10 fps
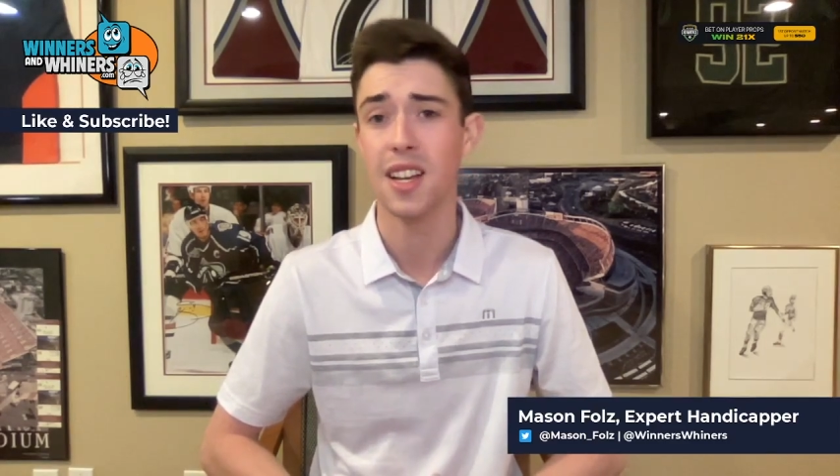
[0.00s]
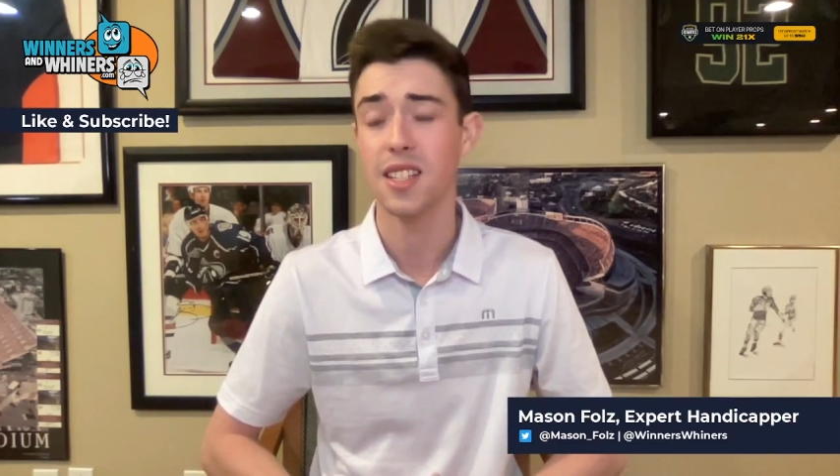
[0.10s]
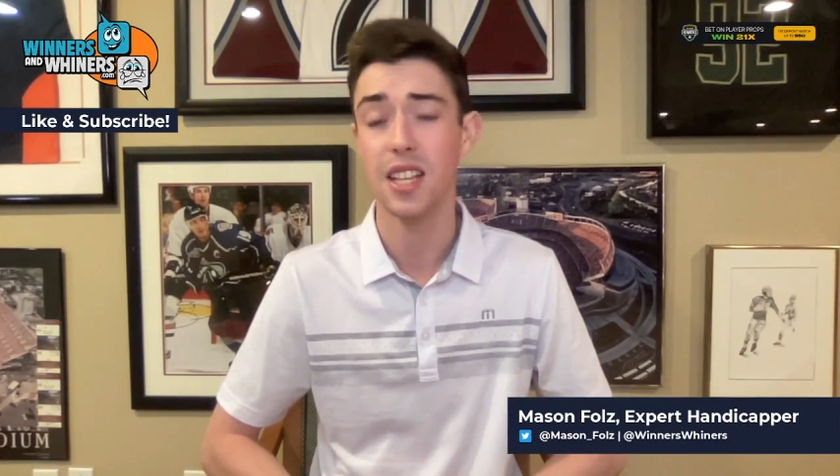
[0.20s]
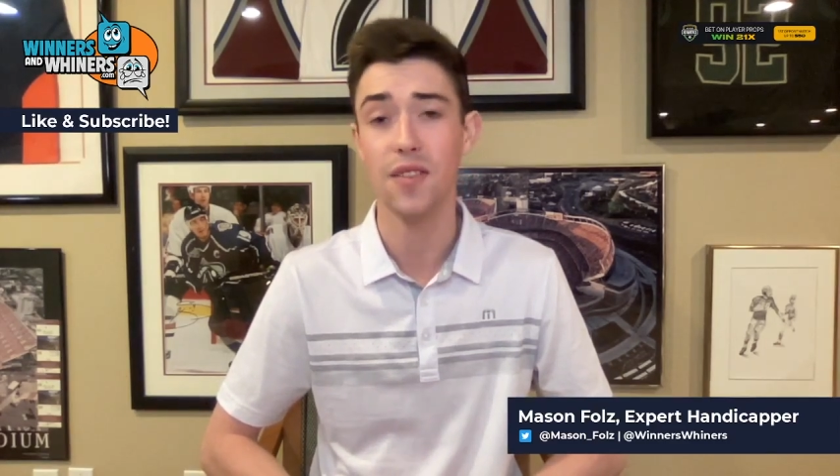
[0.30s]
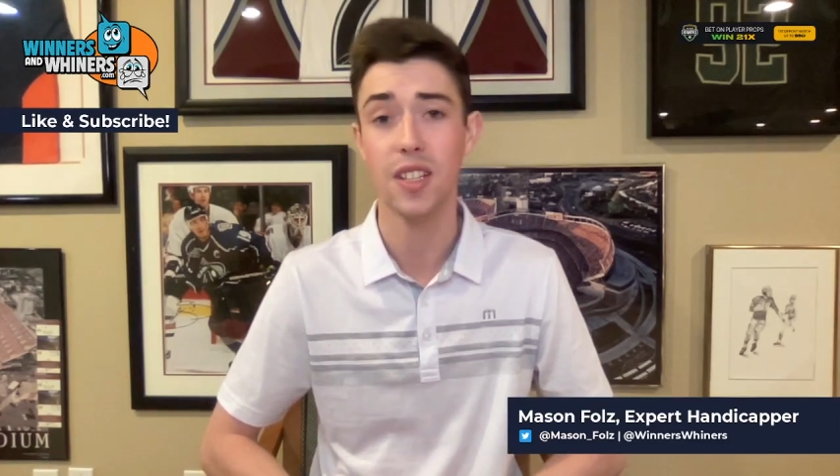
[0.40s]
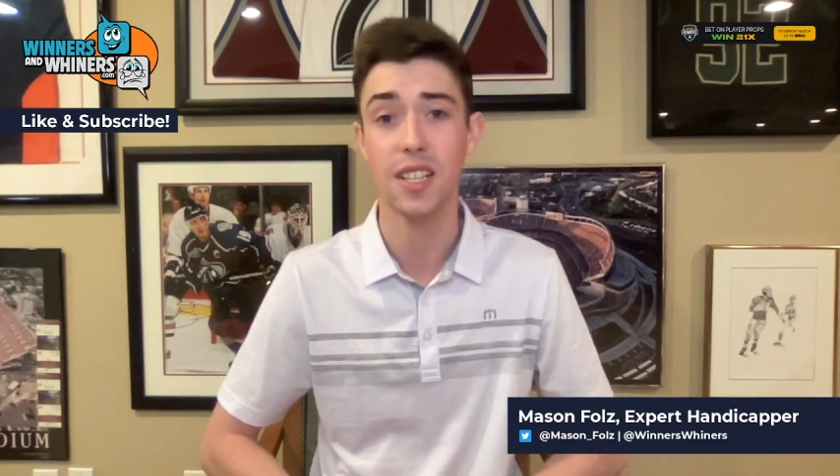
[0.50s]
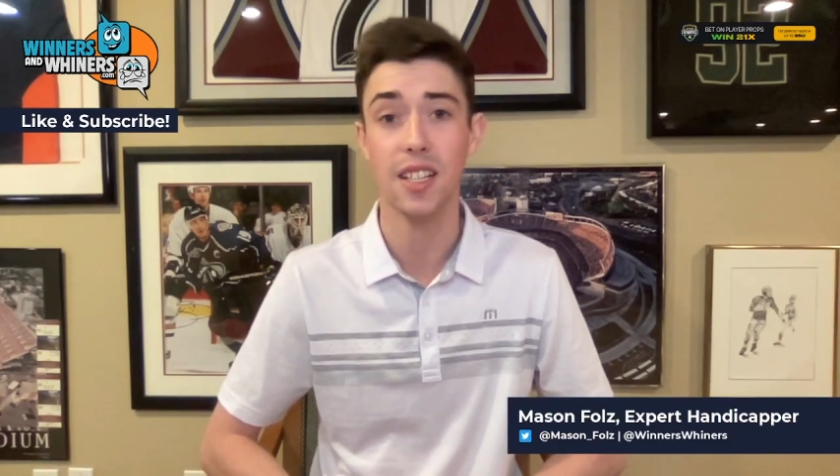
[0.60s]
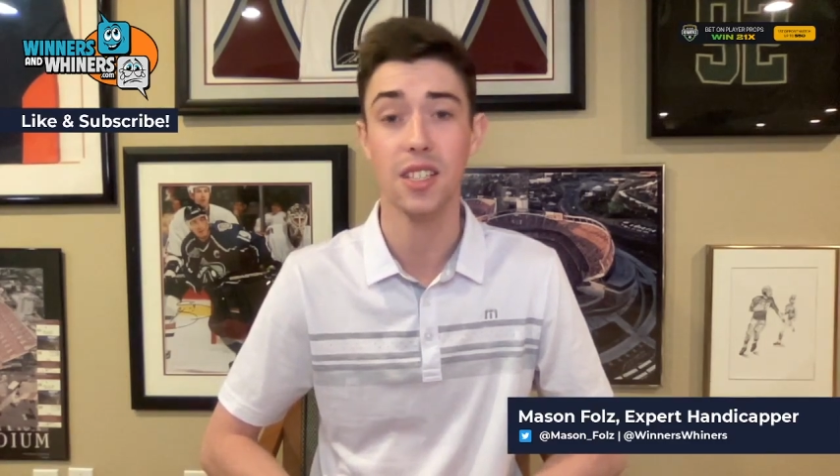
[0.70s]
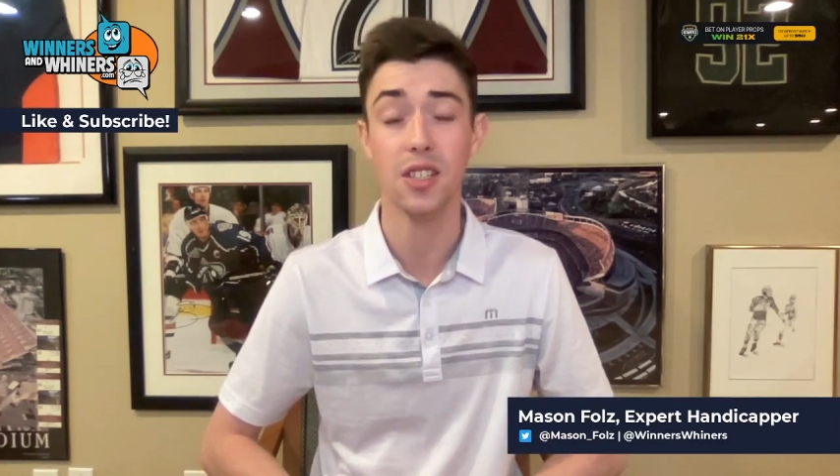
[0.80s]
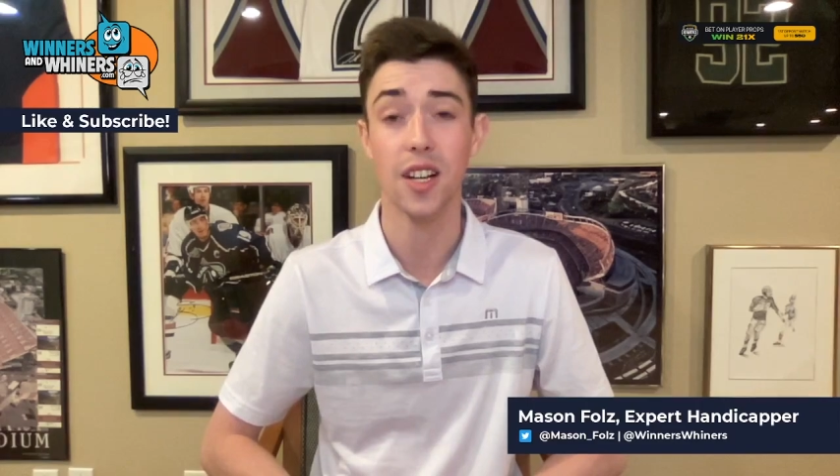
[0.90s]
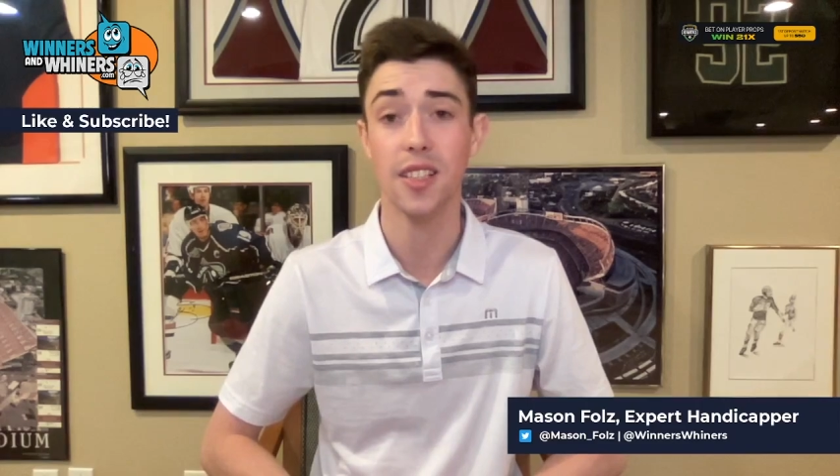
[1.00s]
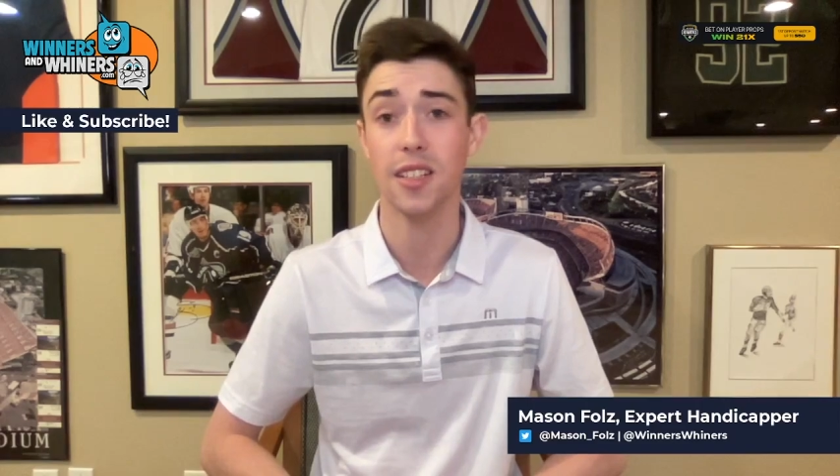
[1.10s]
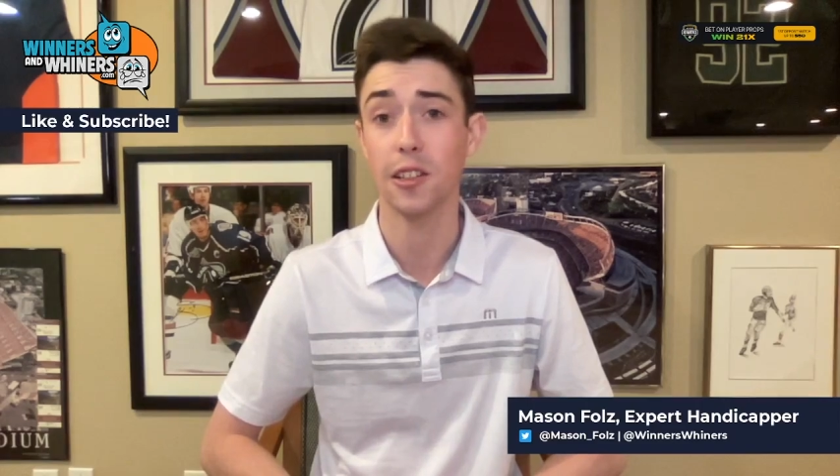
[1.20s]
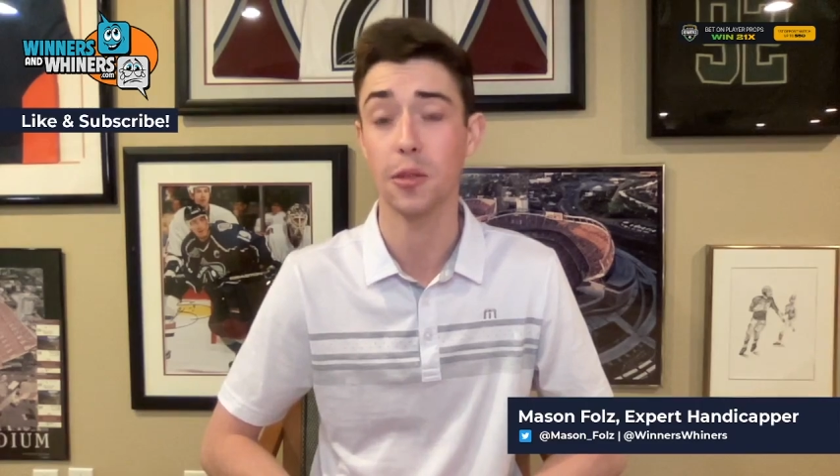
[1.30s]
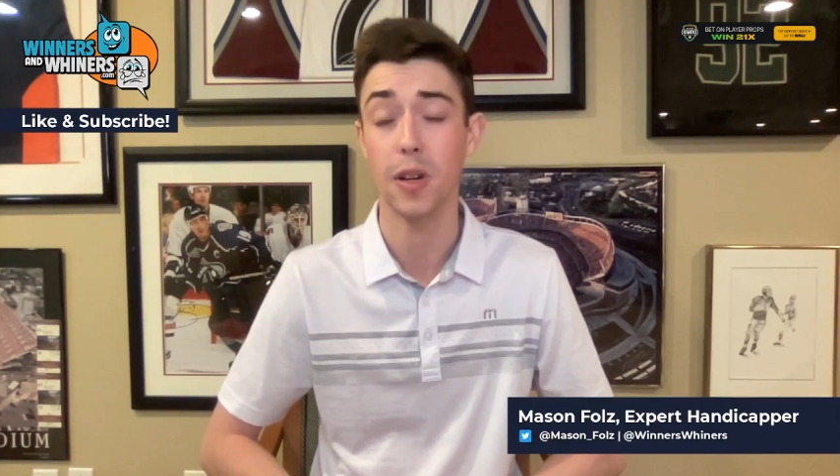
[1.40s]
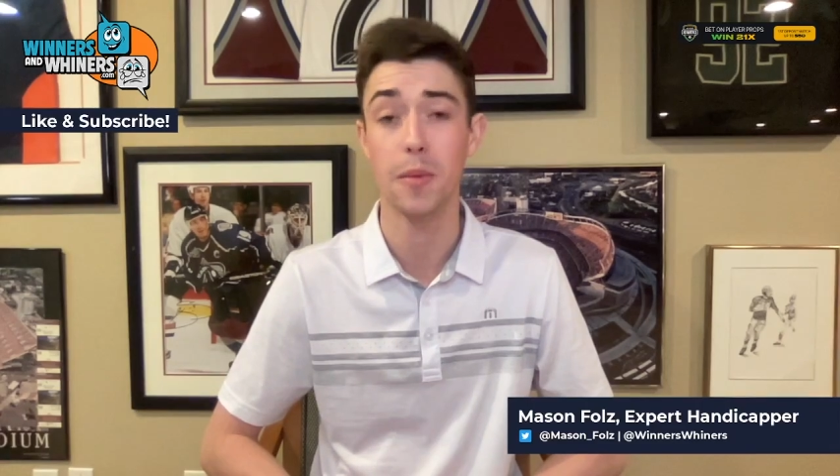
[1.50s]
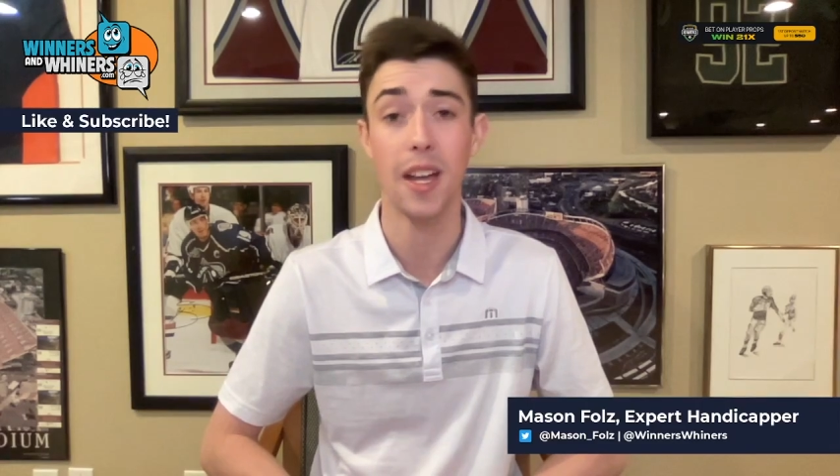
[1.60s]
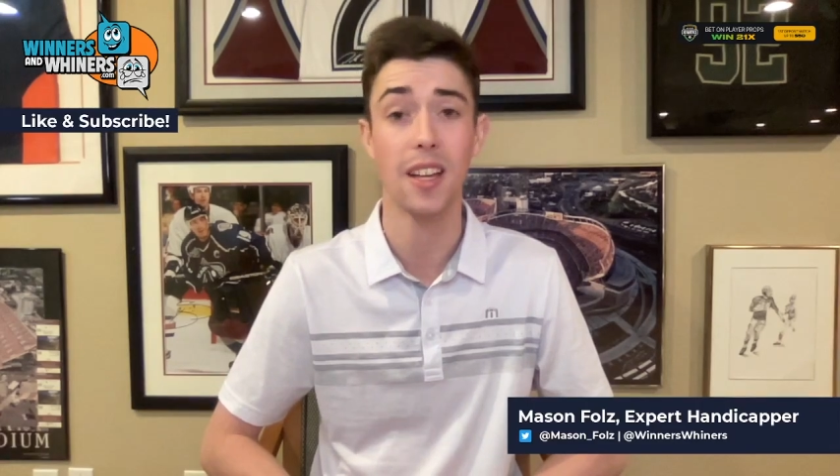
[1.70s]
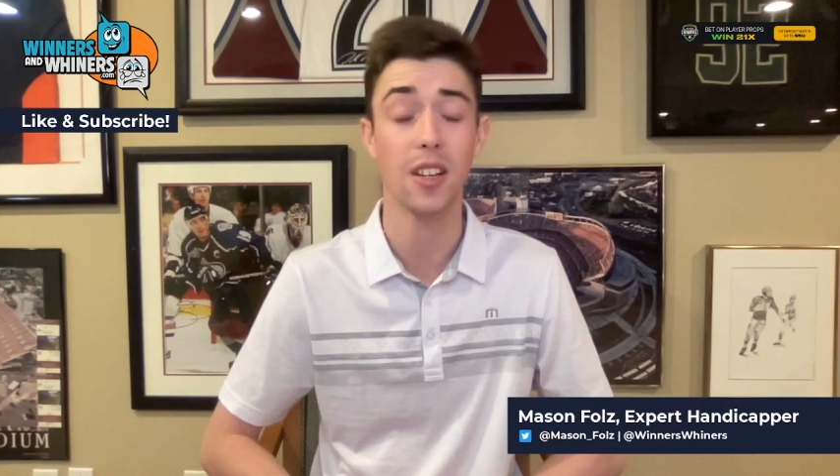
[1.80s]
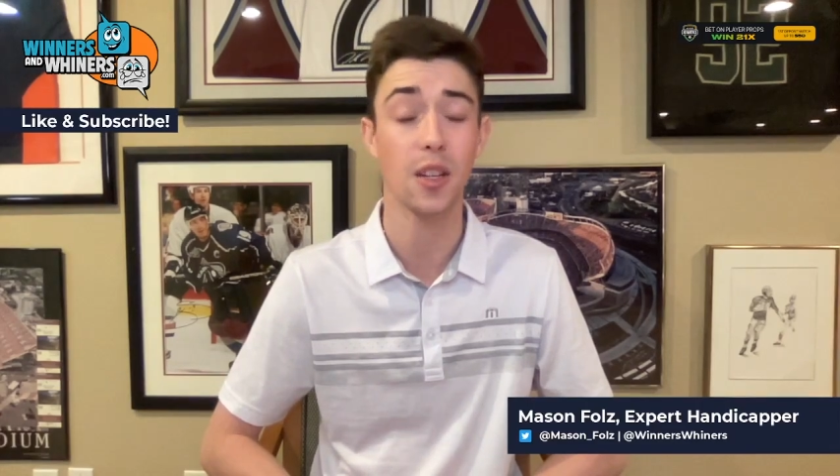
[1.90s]
They've contested shots near the rim
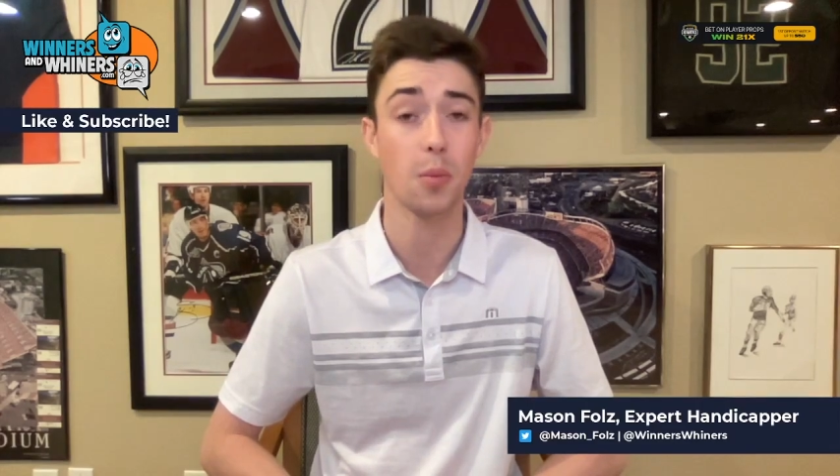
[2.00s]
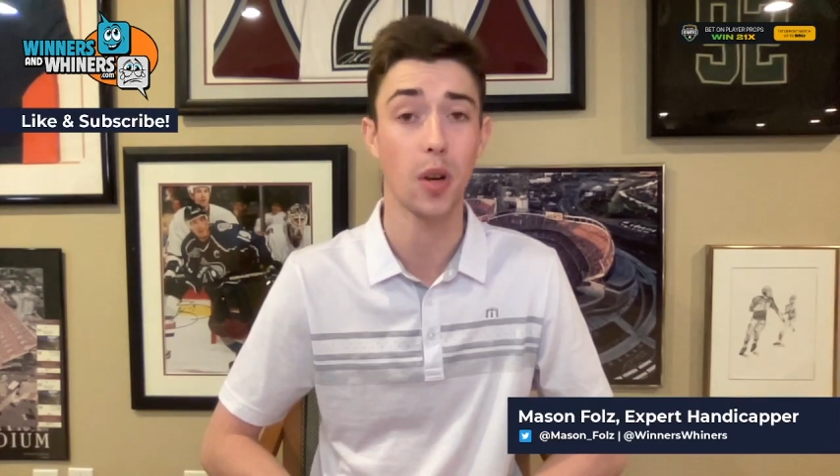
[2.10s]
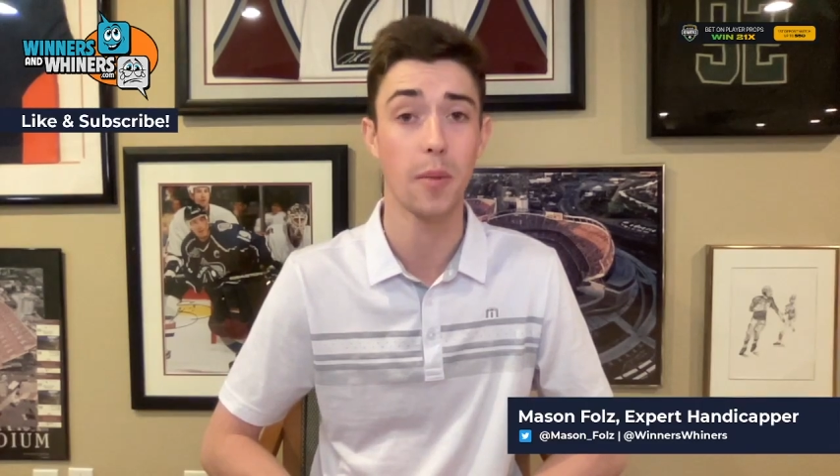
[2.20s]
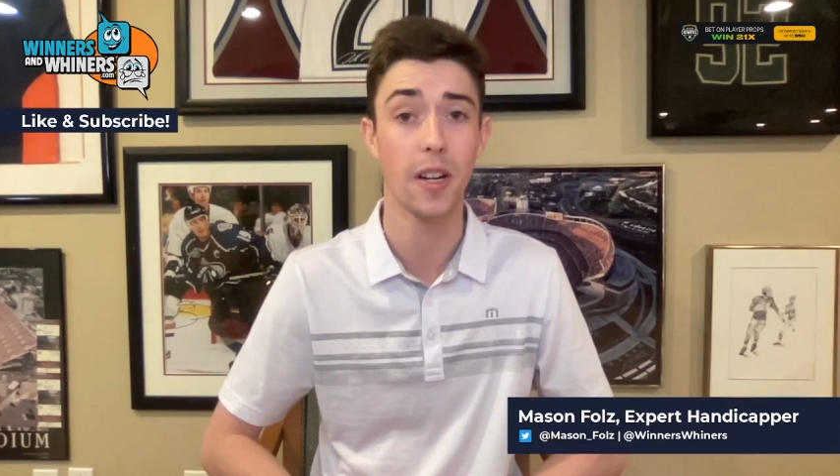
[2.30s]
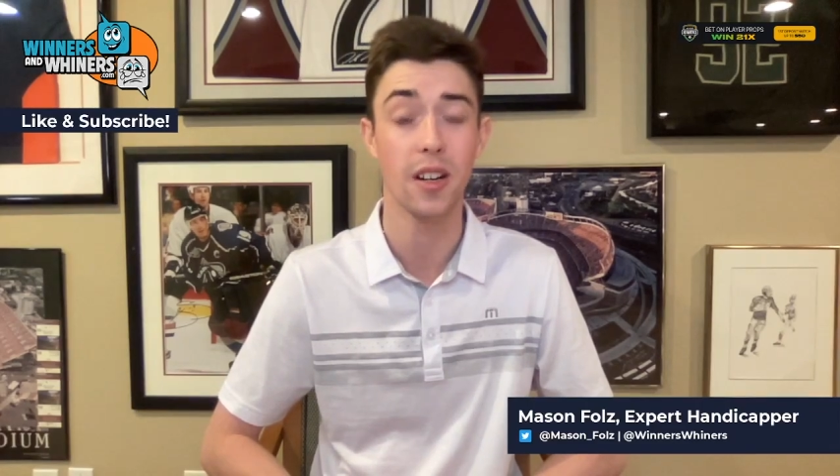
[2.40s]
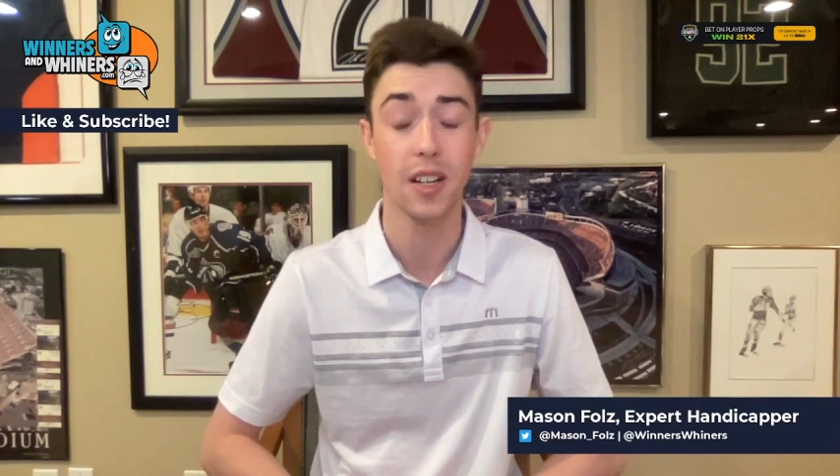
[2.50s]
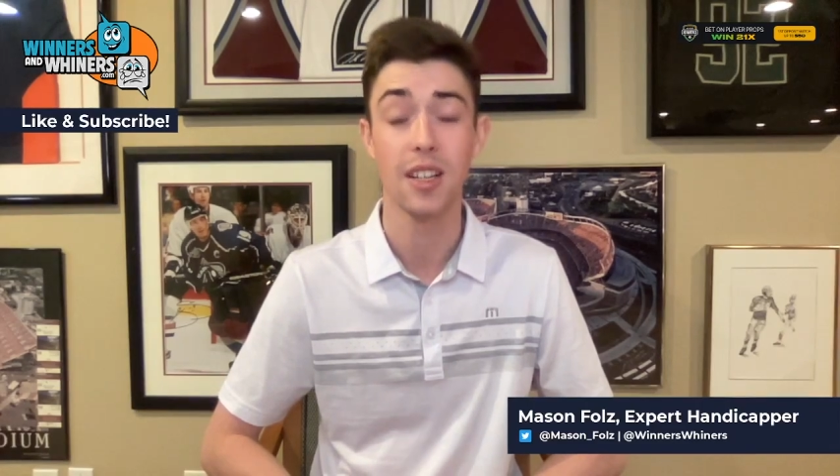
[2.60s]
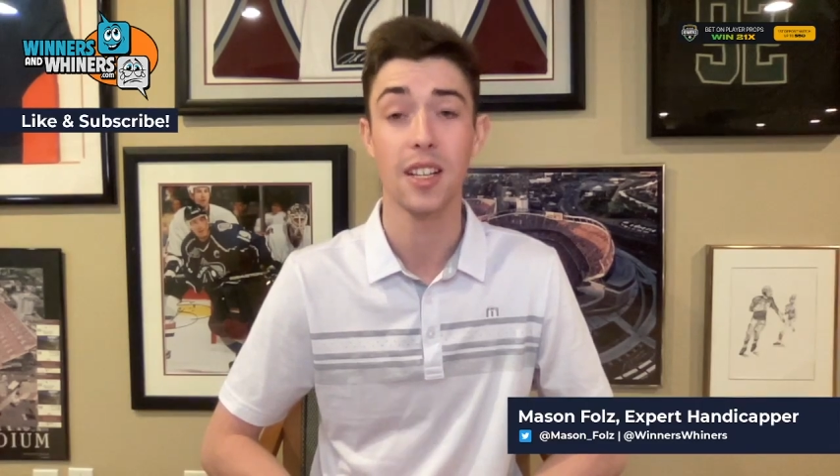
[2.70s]
and on the perimeter,